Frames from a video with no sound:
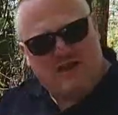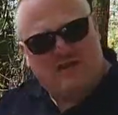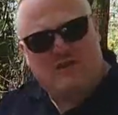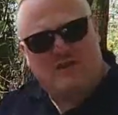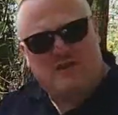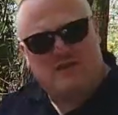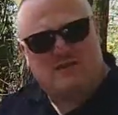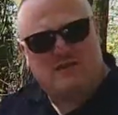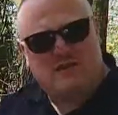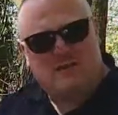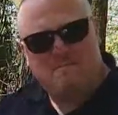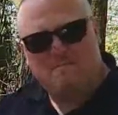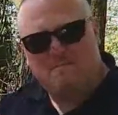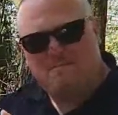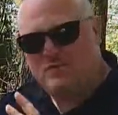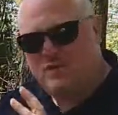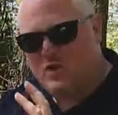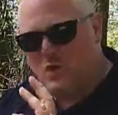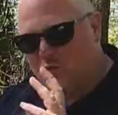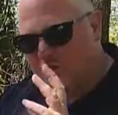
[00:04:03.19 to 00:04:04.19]
this,
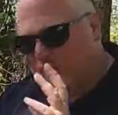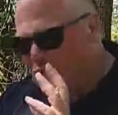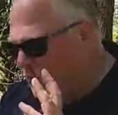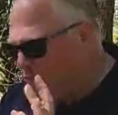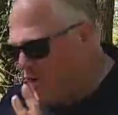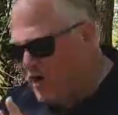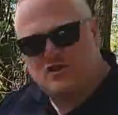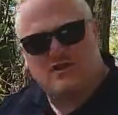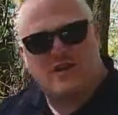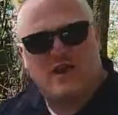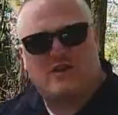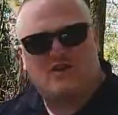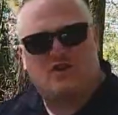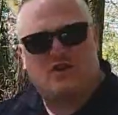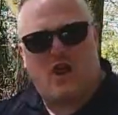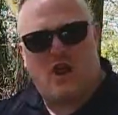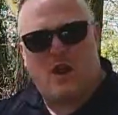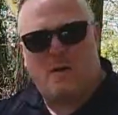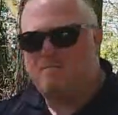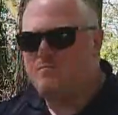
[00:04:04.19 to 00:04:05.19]
when it works like a
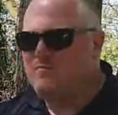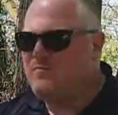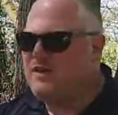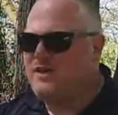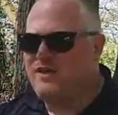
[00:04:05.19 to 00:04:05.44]
charm,